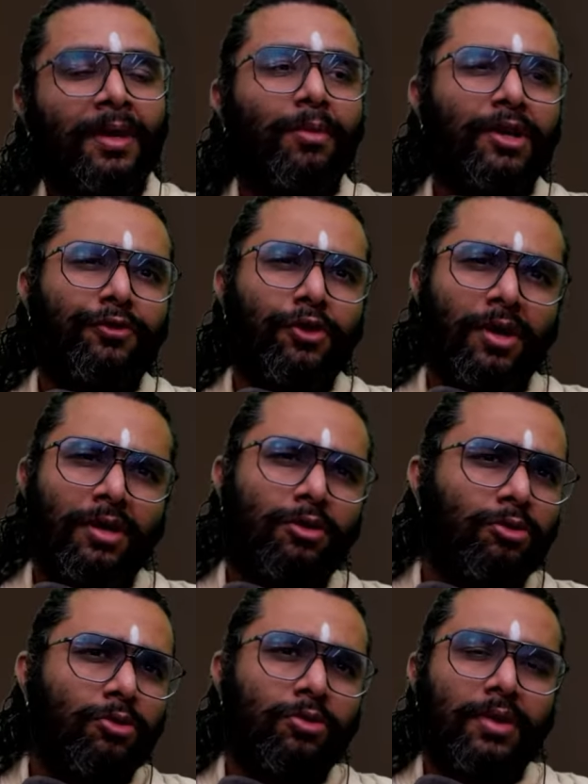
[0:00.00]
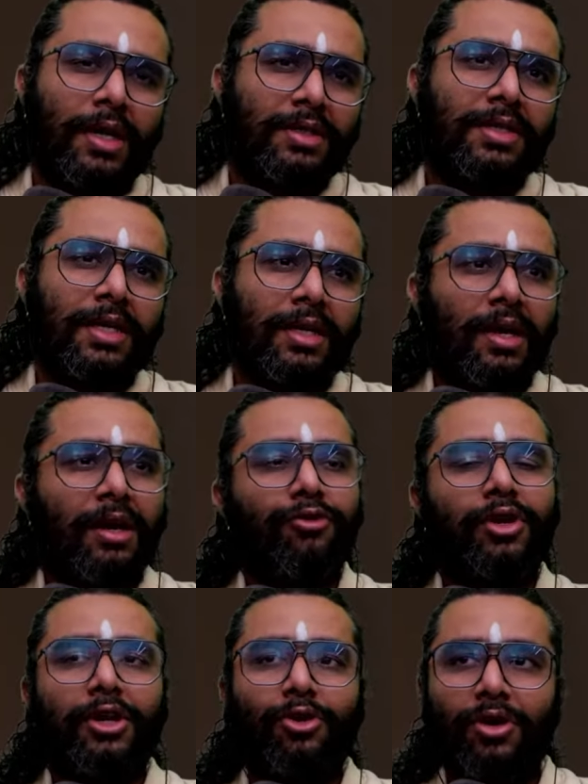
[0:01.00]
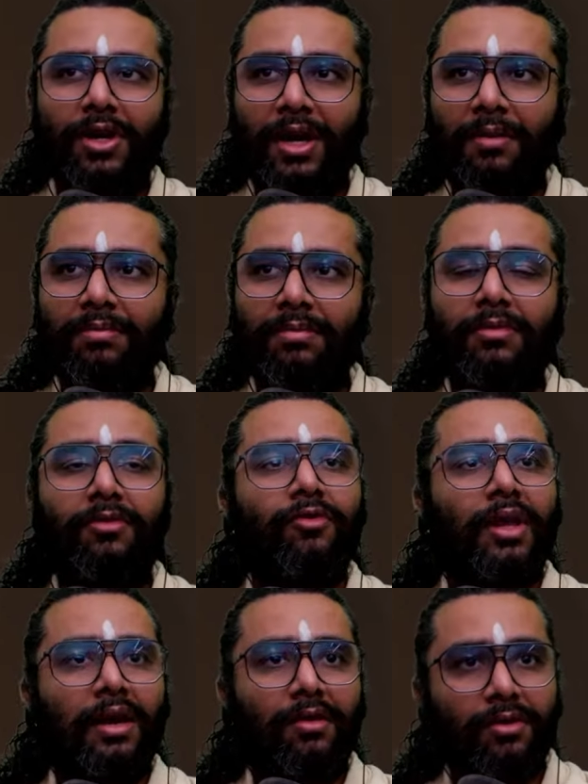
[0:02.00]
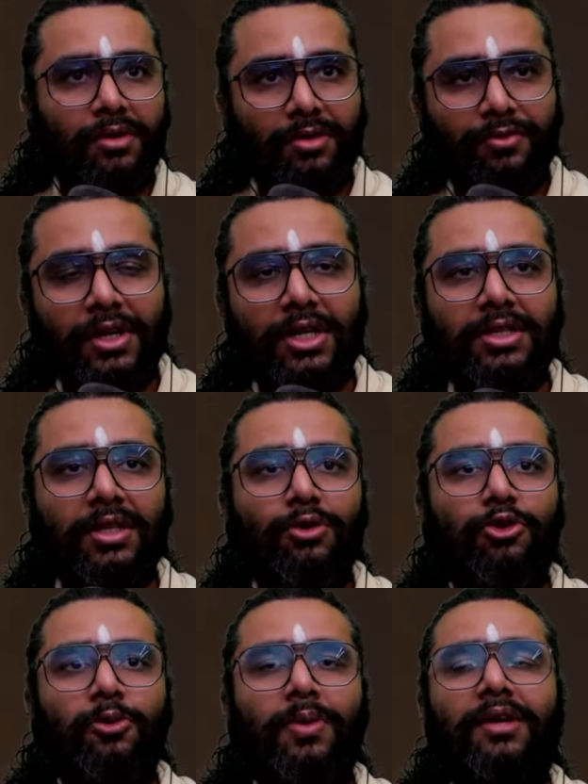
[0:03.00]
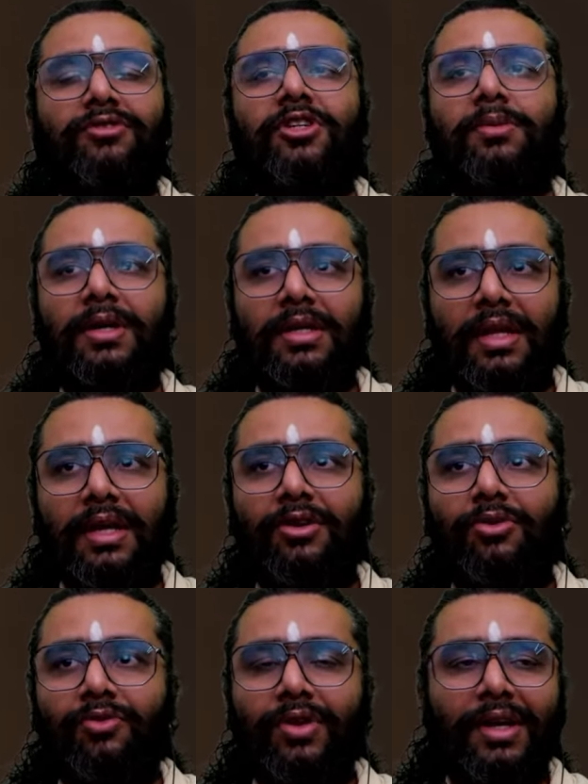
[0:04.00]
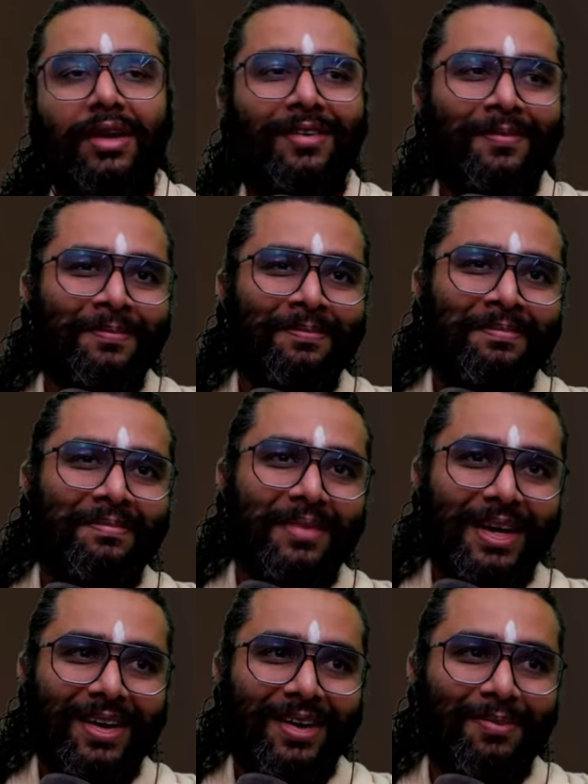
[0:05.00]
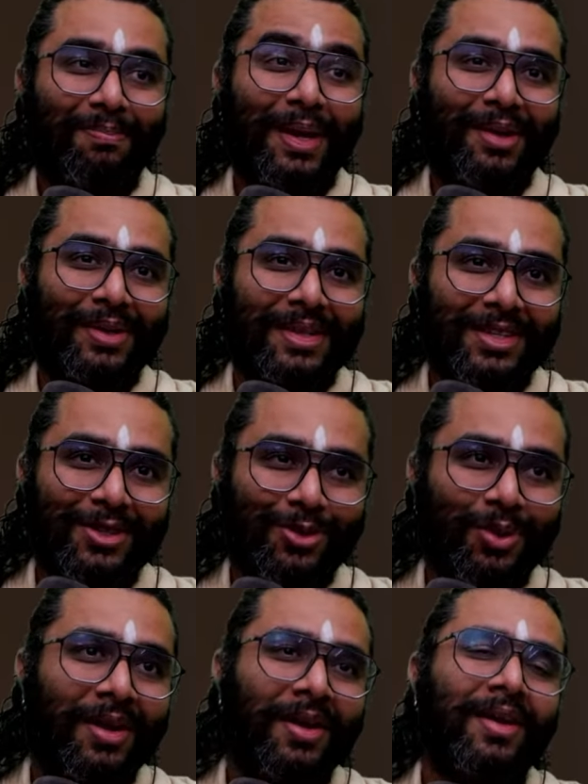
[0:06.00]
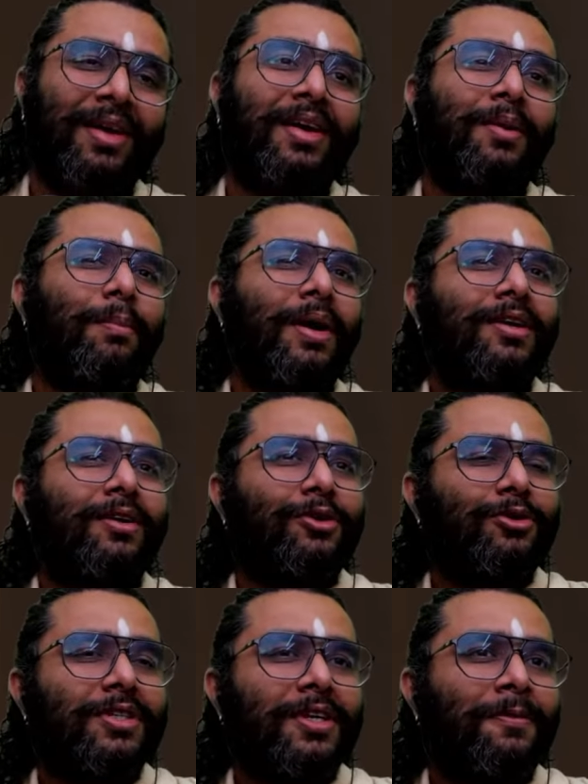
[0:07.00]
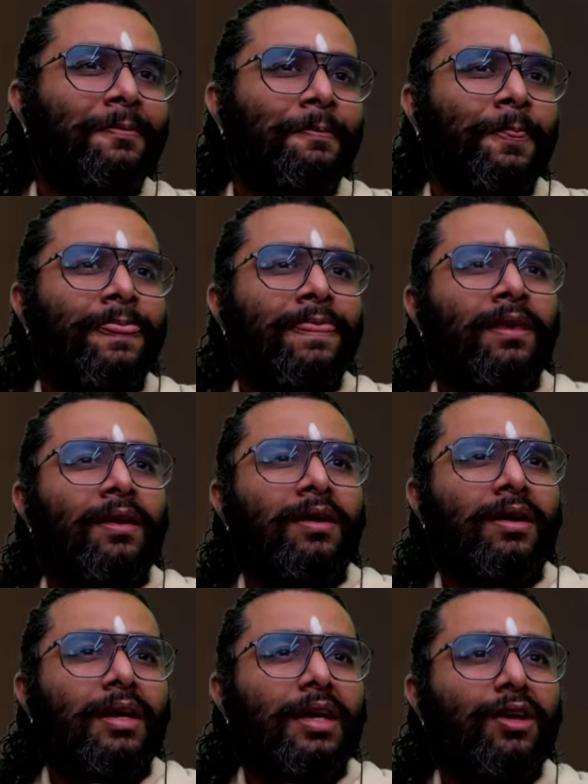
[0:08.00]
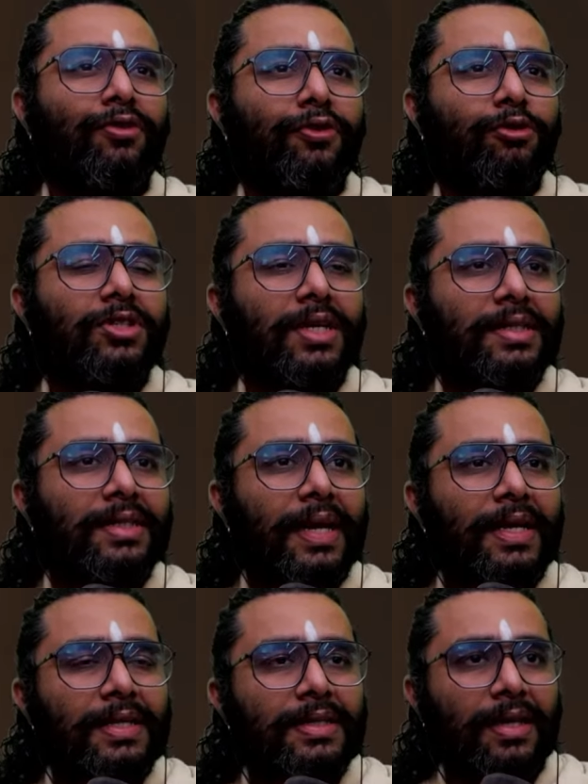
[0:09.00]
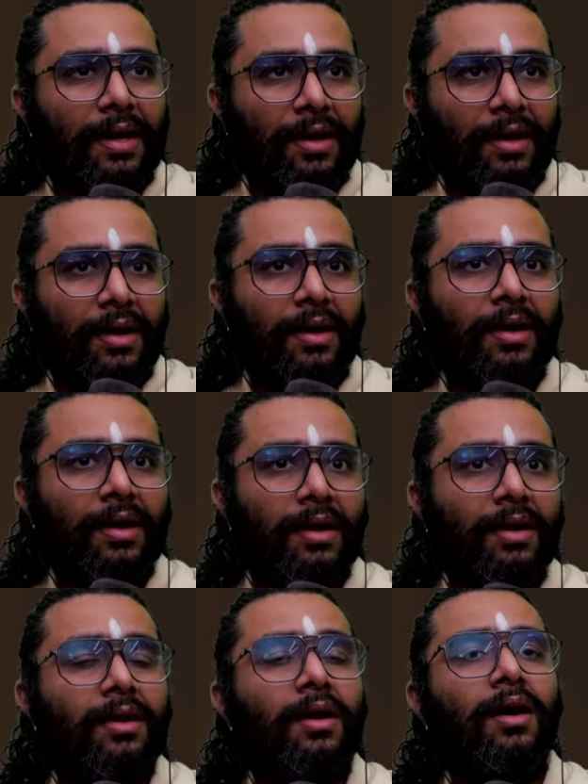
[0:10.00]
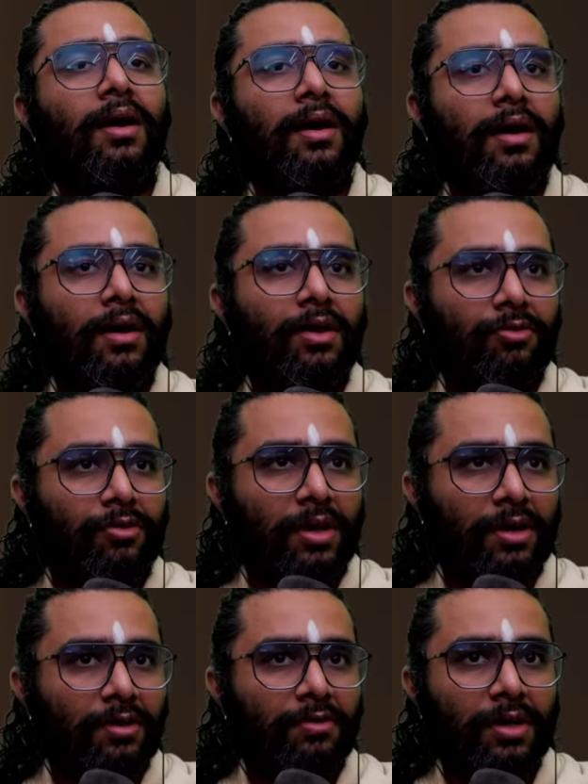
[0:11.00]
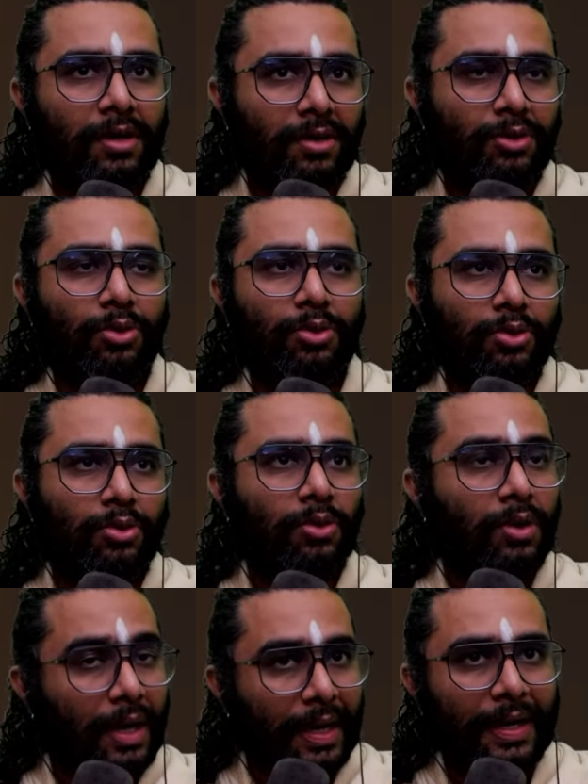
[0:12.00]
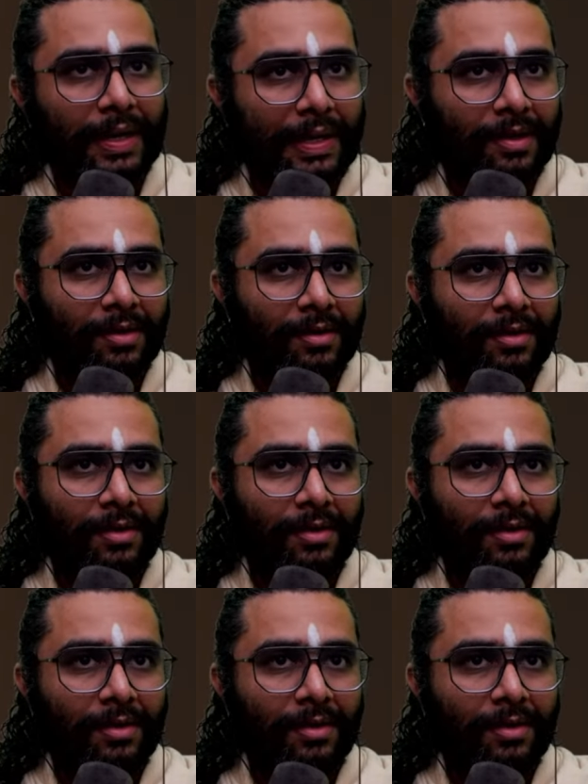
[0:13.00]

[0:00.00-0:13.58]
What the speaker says: But if you are too hesitant now, you need not come. We'll finish the YouTube live stream and then we can play with this tool. But you see, if you just get Sahana Vavatu correctly